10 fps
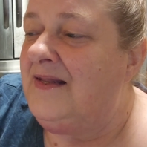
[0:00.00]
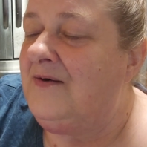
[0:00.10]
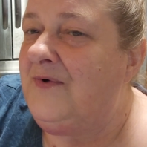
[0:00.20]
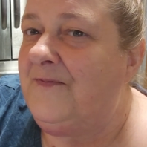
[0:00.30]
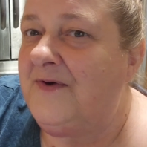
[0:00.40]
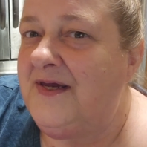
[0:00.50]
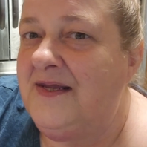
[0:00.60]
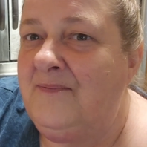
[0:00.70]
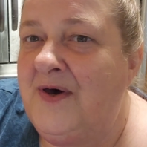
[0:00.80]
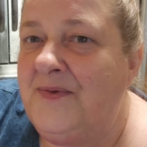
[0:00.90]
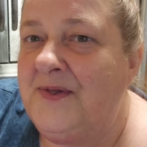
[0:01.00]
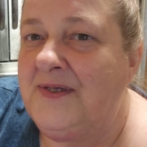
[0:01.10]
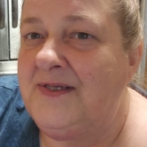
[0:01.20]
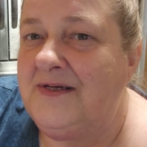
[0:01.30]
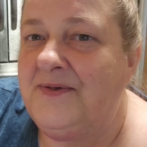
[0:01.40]
that we forget about the
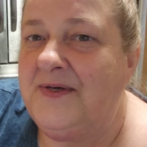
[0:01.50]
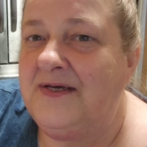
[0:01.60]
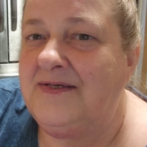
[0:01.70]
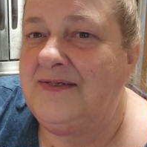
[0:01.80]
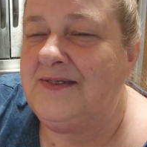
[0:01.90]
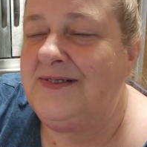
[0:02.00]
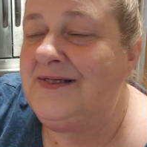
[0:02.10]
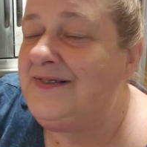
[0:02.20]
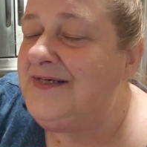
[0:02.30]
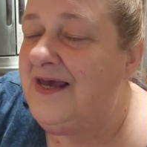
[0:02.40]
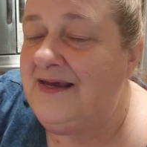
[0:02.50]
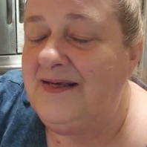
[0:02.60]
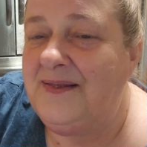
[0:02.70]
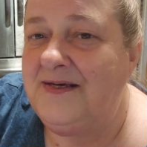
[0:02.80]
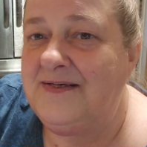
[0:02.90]
little things, the little
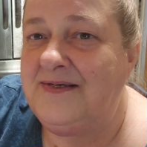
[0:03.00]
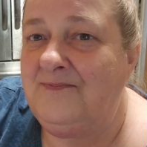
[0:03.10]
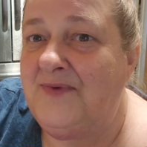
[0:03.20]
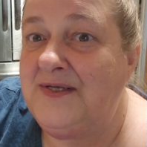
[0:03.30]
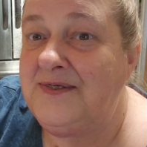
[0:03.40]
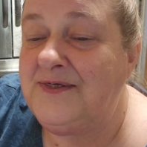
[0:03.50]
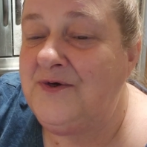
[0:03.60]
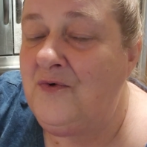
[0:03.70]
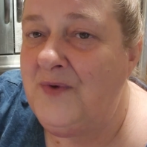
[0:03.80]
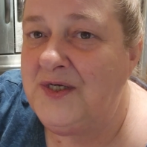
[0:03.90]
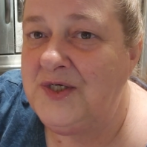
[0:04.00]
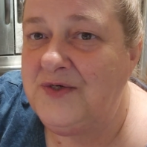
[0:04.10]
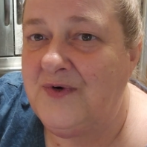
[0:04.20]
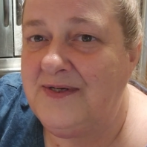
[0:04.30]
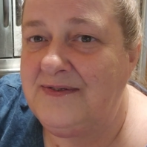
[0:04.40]
tiny things that meant so much
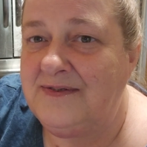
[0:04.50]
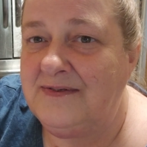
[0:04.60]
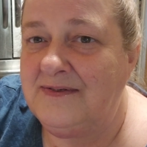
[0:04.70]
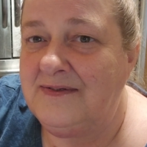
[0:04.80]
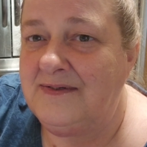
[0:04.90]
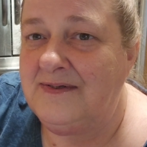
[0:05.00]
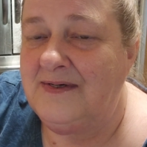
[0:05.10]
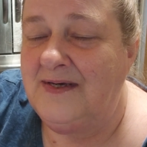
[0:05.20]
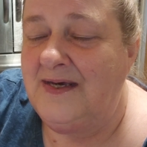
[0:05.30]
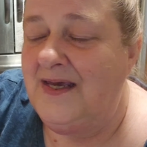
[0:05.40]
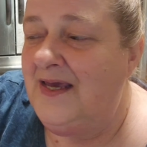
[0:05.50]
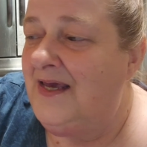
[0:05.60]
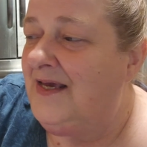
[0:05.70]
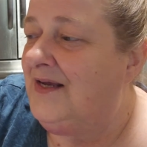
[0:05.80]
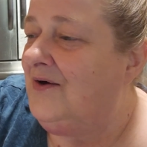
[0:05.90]
to us.
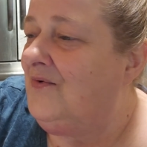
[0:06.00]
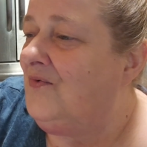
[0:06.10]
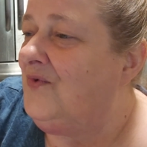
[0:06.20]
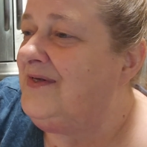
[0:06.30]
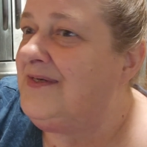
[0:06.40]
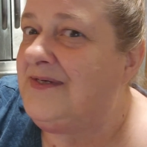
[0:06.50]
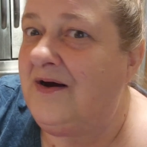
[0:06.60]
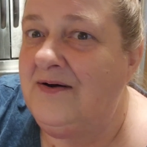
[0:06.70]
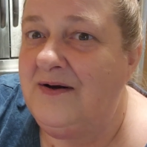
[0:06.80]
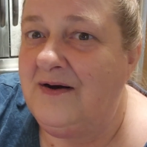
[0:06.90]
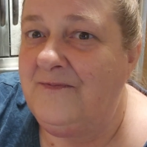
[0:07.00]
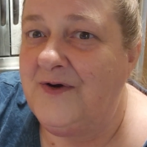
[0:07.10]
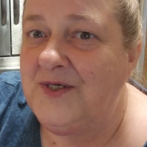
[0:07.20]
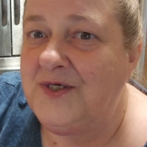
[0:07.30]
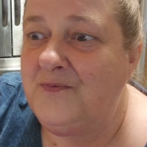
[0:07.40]
You know, what started our
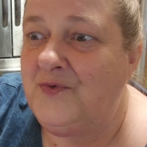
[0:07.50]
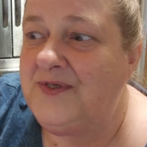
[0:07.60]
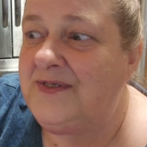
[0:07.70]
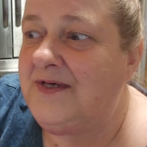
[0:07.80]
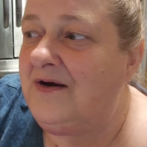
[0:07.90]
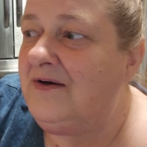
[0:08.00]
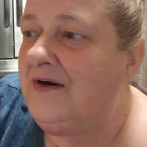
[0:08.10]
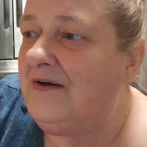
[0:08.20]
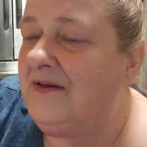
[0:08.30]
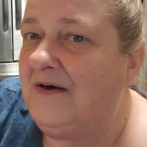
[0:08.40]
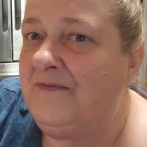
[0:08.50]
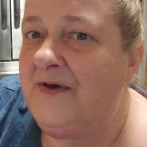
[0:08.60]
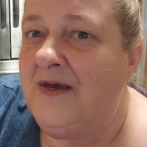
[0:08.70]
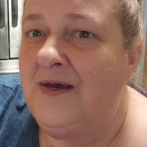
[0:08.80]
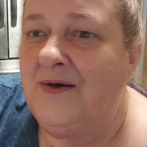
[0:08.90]
friendship, what started our love.
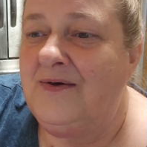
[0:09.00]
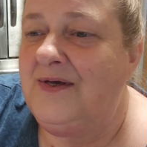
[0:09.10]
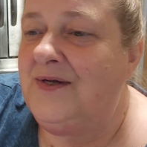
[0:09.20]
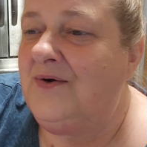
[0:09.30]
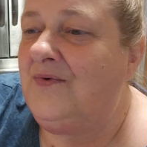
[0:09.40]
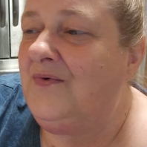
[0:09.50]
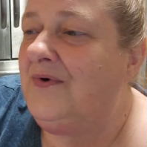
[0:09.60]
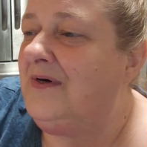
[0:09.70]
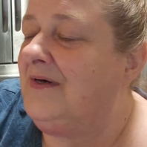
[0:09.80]
You know,